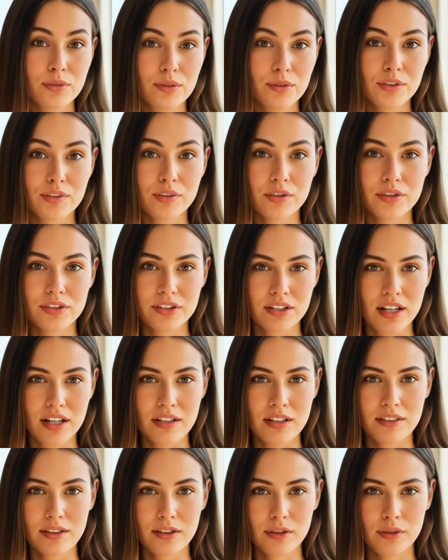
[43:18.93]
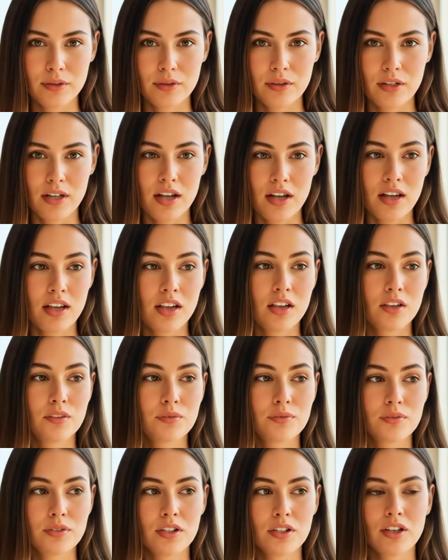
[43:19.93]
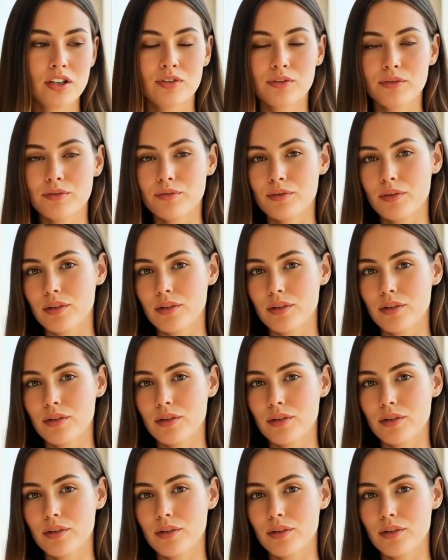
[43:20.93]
her mismatched eyes bright with excitement.